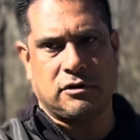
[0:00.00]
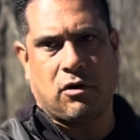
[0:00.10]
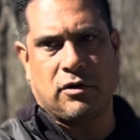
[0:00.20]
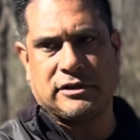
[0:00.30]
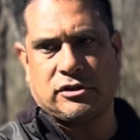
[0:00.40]

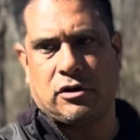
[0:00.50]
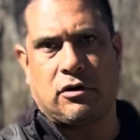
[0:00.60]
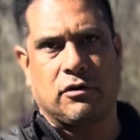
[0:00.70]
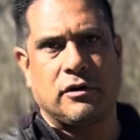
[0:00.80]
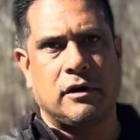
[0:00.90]
dog is
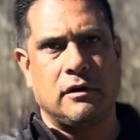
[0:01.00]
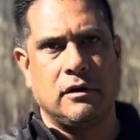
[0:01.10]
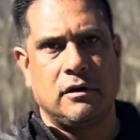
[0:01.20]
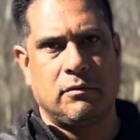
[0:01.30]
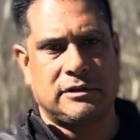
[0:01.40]
turned
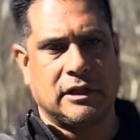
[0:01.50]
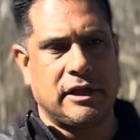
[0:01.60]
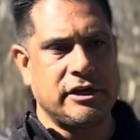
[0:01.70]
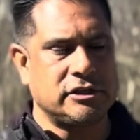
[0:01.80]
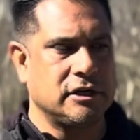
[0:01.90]
with the
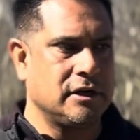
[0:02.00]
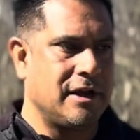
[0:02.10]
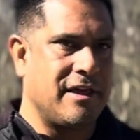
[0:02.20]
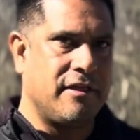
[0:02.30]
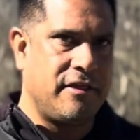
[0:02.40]
leash,
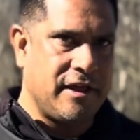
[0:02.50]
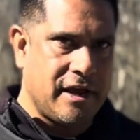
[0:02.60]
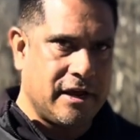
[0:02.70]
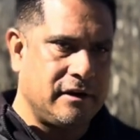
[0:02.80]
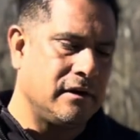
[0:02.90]

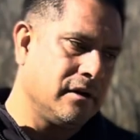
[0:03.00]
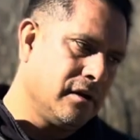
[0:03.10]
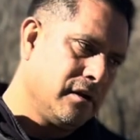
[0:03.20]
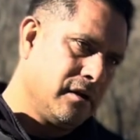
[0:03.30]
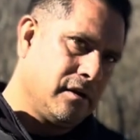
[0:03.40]
then
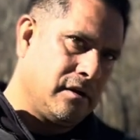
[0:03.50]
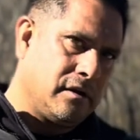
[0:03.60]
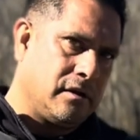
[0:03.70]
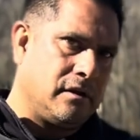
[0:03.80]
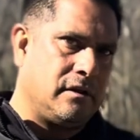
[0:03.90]

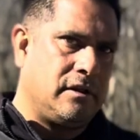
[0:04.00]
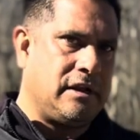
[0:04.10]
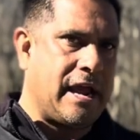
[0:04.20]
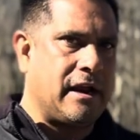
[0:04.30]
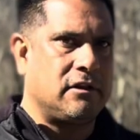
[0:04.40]

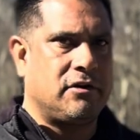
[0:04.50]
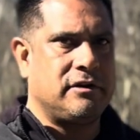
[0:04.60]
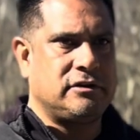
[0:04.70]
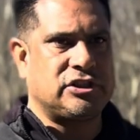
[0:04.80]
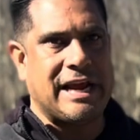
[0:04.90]
the handler
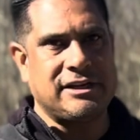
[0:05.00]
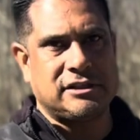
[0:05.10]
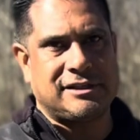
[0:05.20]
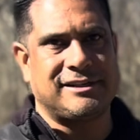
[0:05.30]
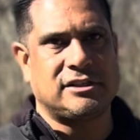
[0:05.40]

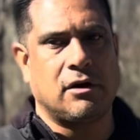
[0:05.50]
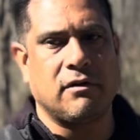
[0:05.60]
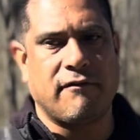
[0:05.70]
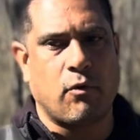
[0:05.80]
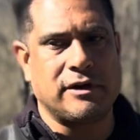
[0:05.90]
changes his tone
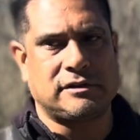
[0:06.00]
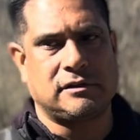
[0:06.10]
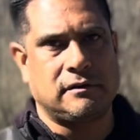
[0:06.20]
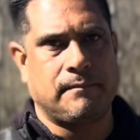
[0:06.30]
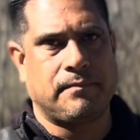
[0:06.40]
of voice
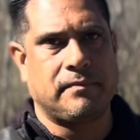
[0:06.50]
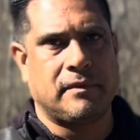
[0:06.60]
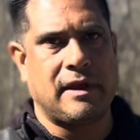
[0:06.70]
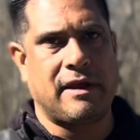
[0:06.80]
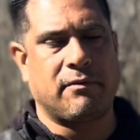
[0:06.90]

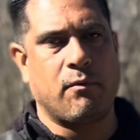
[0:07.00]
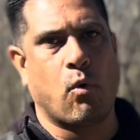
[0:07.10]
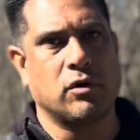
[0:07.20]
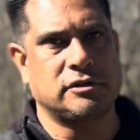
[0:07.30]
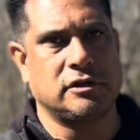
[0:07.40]
and
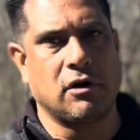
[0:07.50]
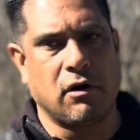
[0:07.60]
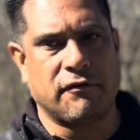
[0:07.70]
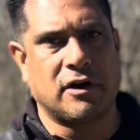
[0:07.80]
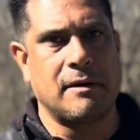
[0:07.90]
rewards the
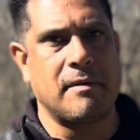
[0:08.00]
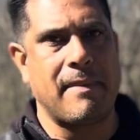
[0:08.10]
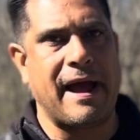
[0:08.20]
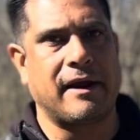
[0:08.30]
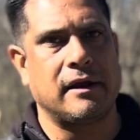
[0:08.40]
dog for coming
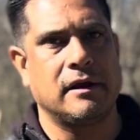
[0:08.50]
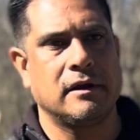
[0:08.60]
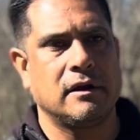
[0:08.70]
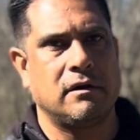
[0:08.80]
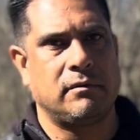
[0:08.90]
back
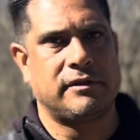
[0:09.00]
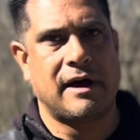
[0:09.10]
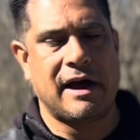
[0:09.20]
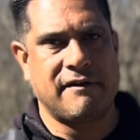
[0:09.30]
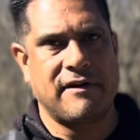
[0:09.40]
with a
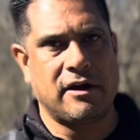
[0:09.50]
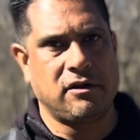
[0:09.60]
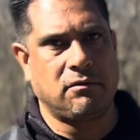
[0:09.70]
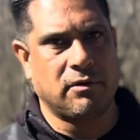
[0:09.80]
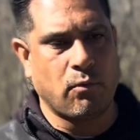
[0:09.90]
high
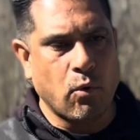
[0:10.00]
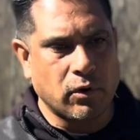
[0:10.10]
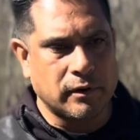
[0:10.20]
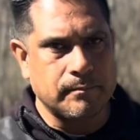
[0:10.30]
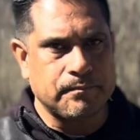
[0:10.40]
value
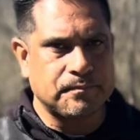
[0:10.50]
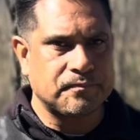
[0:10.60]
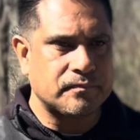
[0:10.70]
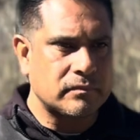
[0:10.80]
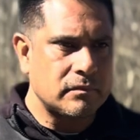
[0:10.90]
reward.
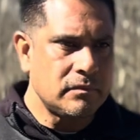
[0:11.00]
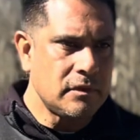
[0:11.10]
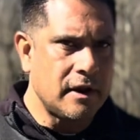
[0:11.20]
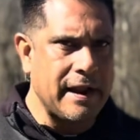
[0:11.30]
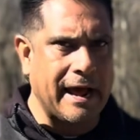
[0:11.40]

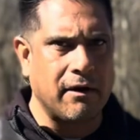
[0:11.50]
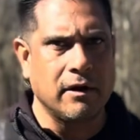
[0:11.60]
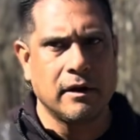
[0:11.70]
Now,